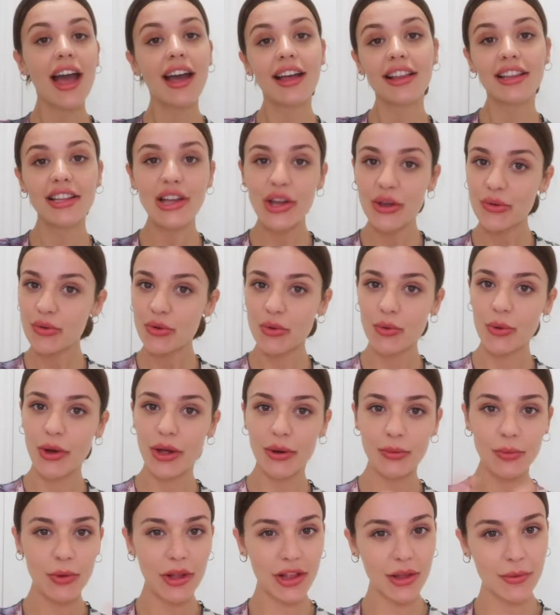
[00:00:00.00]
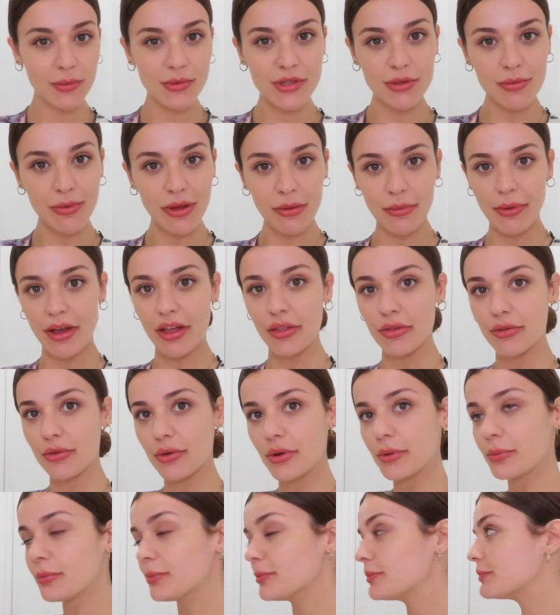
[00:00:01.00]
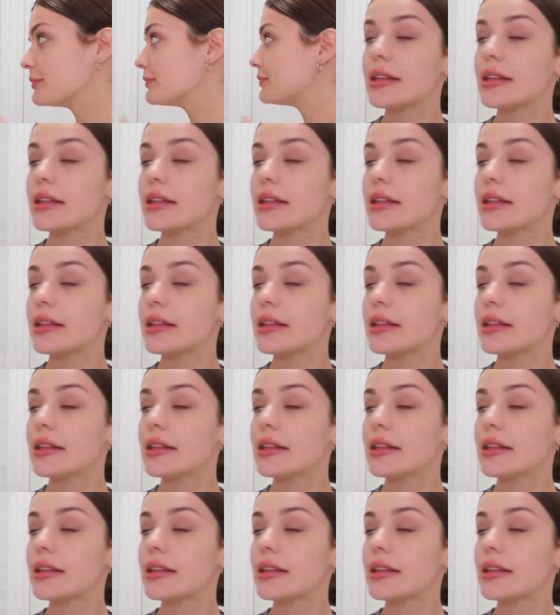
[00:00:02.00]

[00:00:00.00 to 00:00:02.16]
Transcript: Hello everyone, welcome to my bathroom.